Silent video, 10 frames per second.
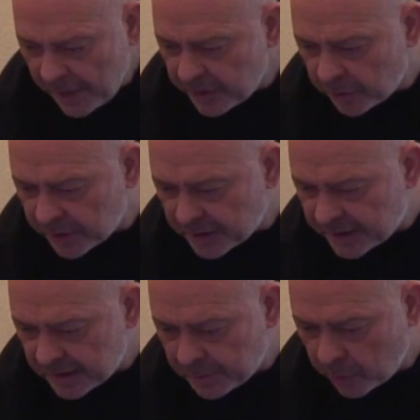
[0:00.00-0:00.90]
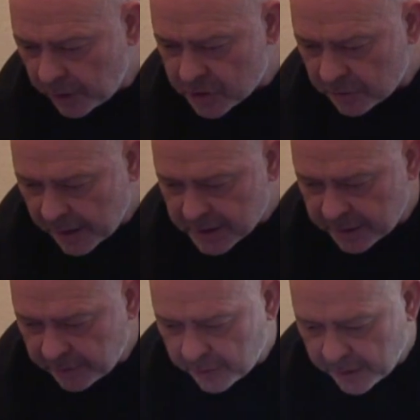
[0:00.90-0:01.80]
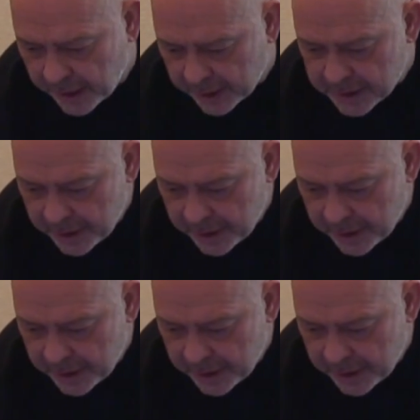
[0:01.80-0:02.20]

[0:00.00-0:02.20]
There are other things more interactive than that.